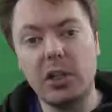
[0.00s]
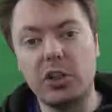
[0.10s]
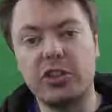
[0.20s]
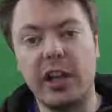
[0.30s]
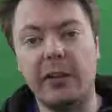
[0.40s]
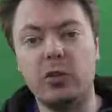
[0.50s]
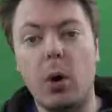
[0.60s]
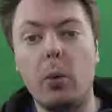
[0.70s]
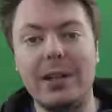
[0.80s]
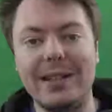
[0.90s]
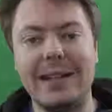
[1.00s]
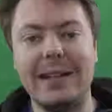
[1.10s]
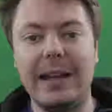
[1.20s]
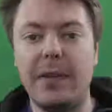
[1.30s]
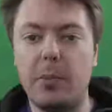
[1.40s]
ourselves what we
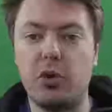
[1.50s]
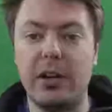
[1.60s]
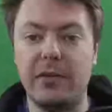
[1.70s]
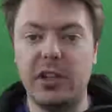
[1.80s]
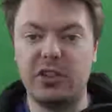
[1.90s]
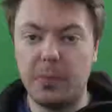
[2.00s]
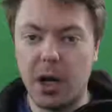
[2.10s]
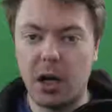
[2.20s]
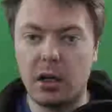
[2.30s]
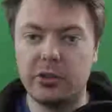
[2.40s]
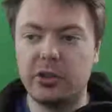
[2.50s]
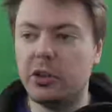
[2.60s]
did in the previous part.